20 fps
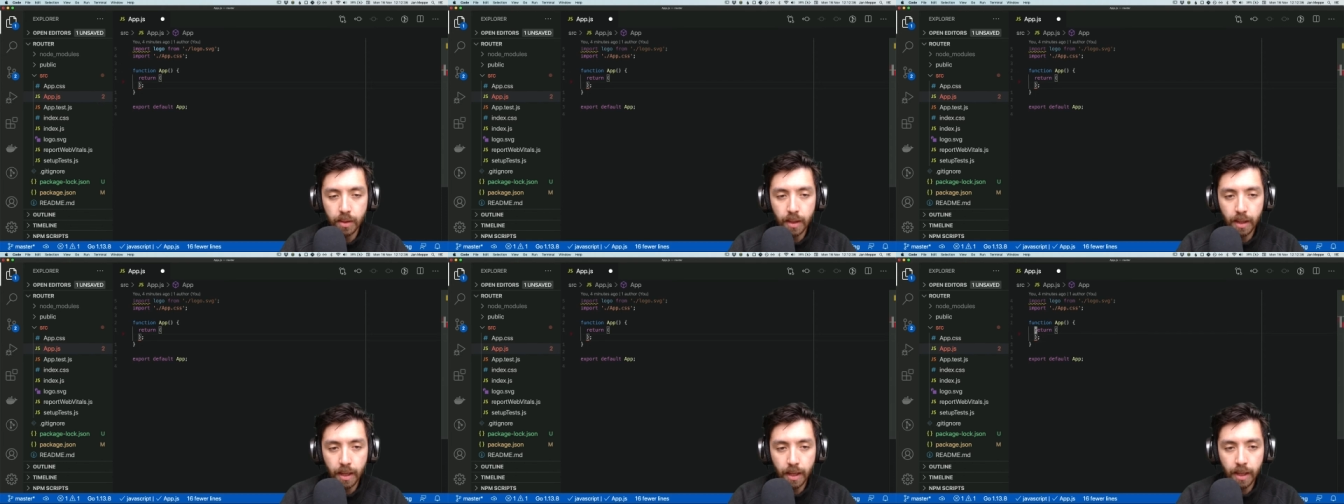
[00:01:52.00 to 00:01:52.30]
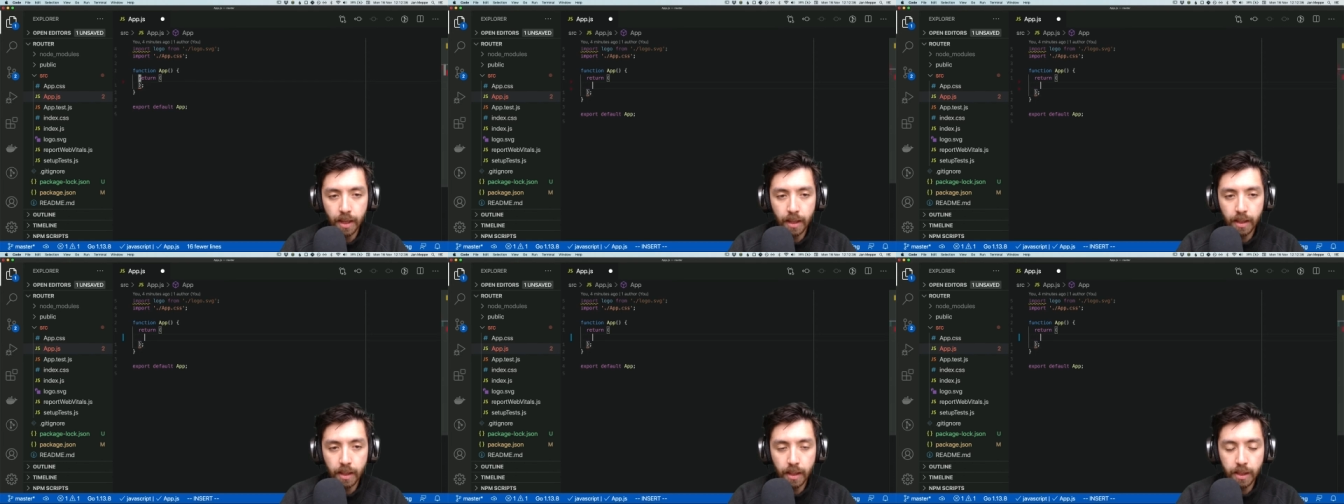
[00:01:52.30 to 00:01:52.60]

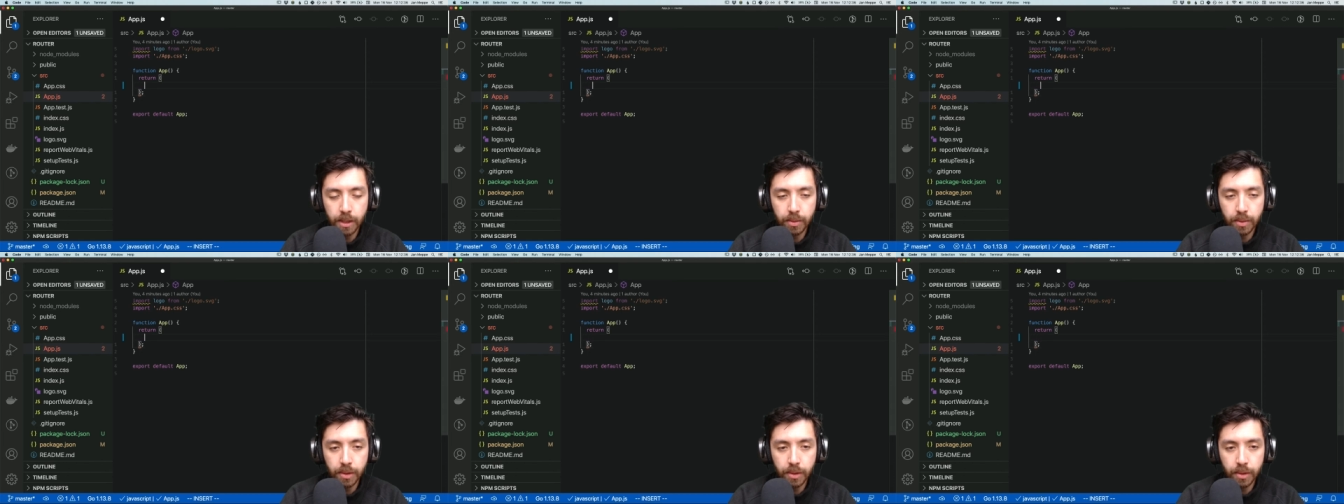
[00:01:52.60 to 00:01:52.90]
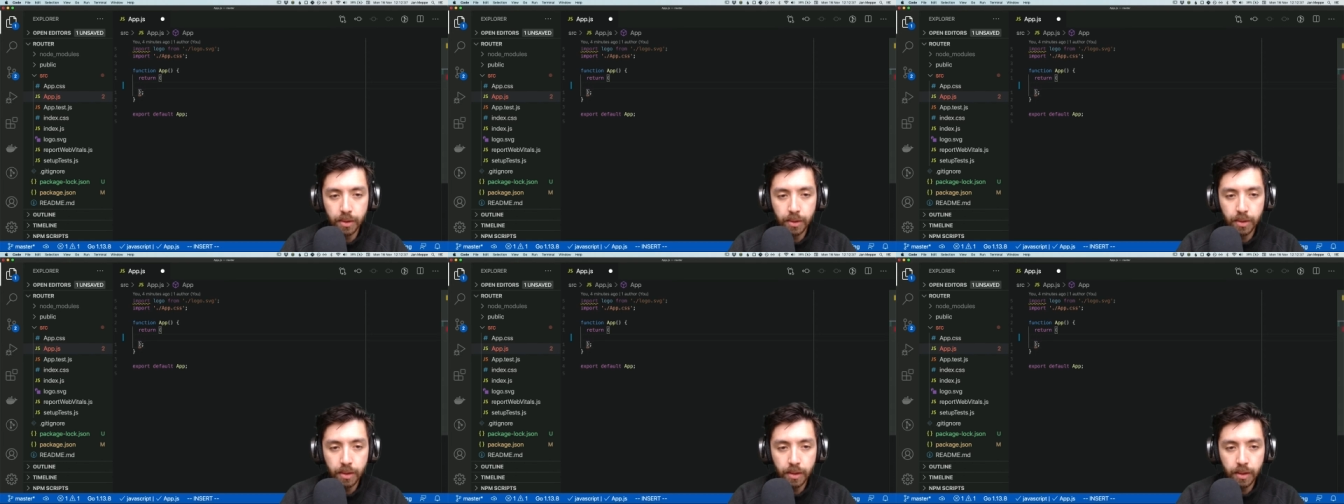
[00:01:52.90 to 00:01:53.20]
And let's
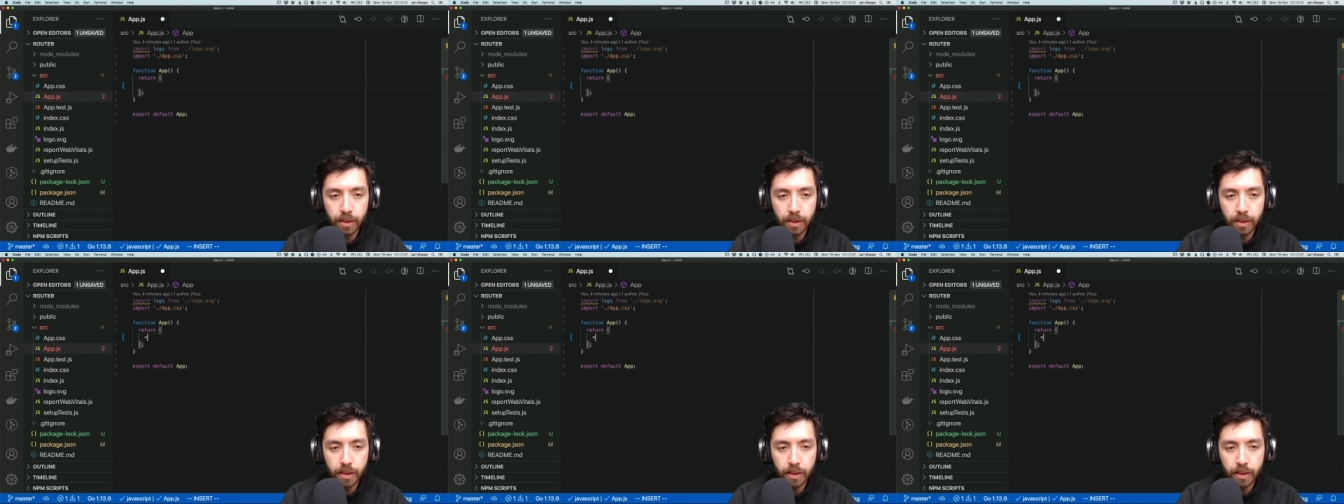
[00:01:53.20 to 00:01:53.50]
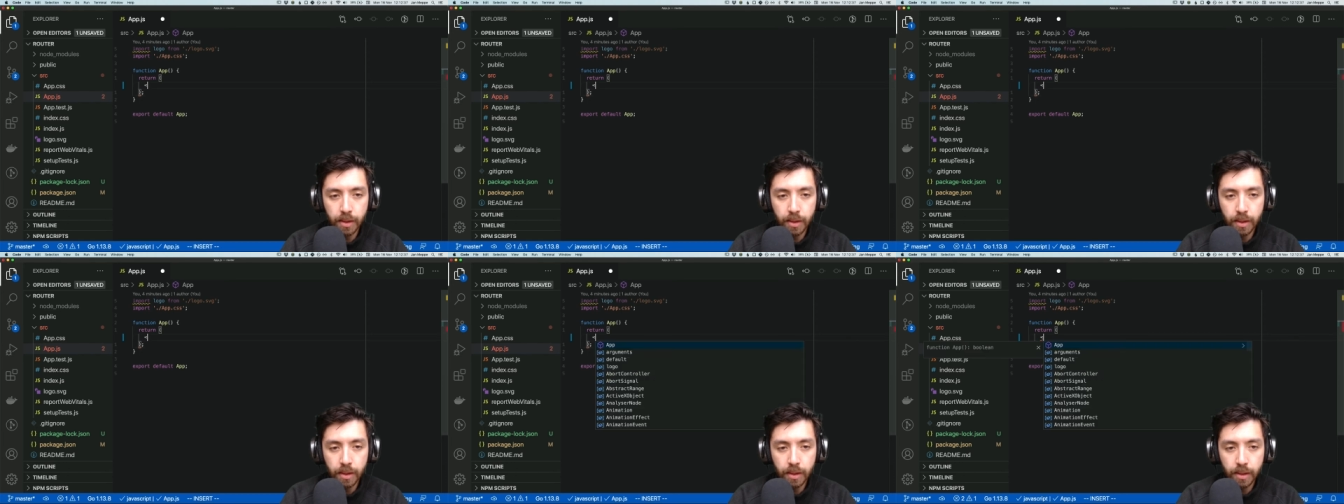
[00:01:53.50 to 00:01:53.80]
return
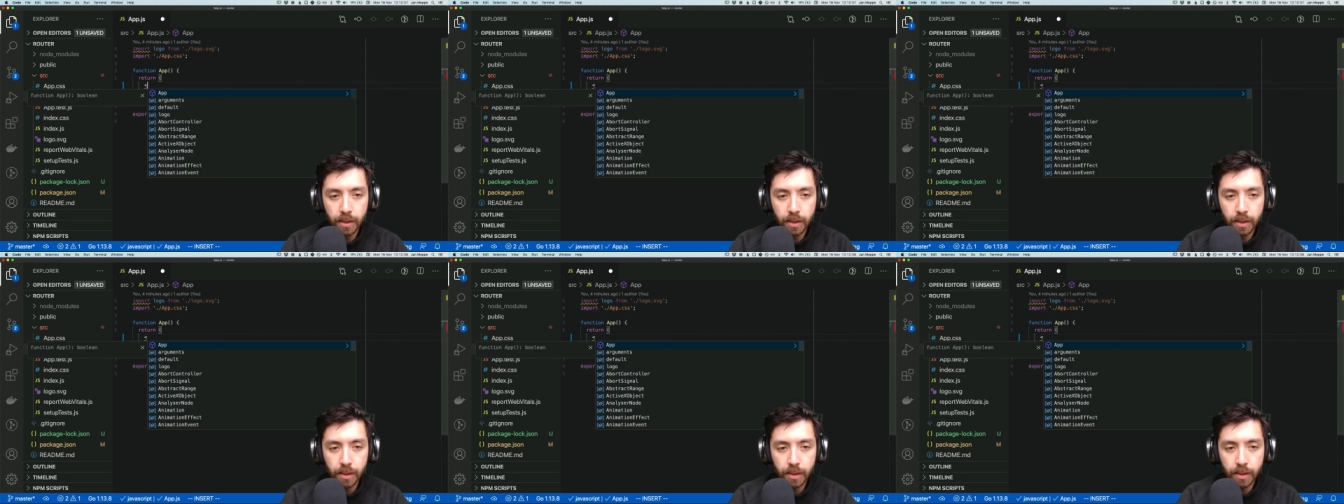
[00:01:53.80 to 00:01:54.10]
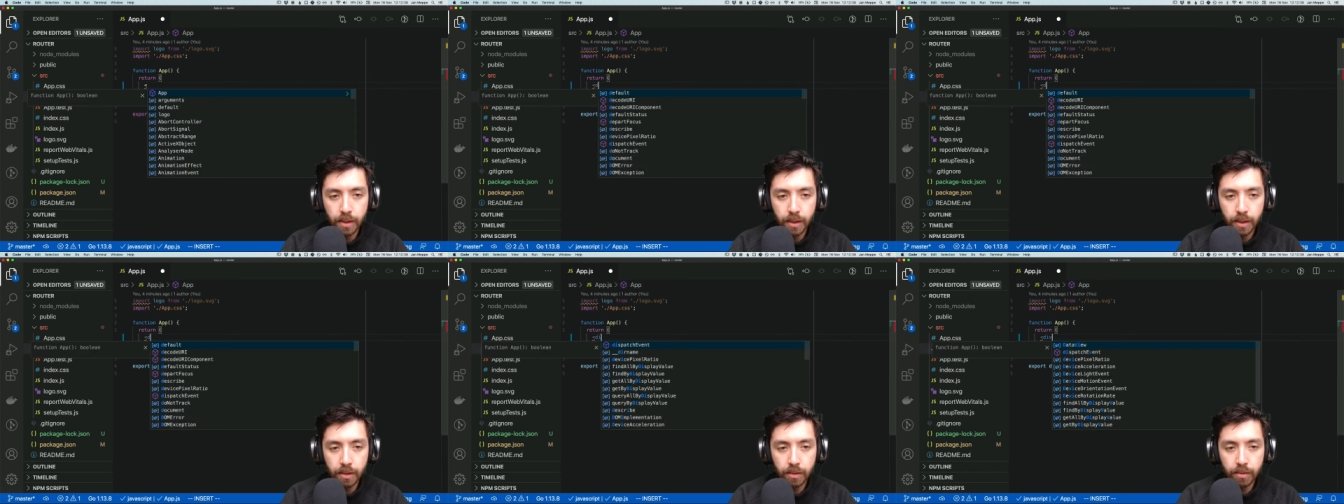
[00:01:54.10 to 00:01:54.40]

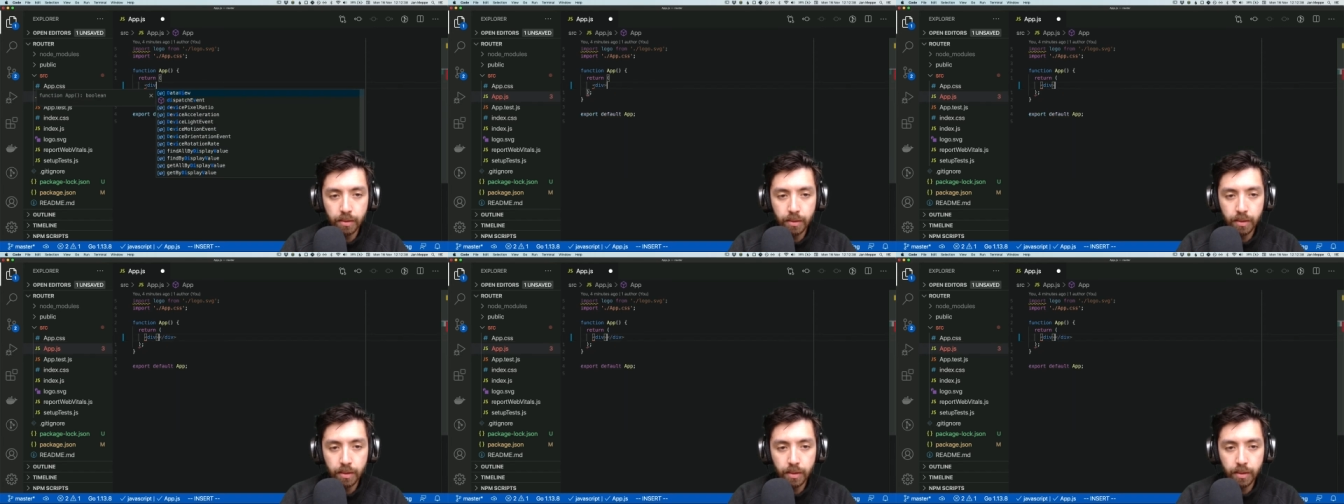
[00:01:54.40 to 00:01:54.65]
div,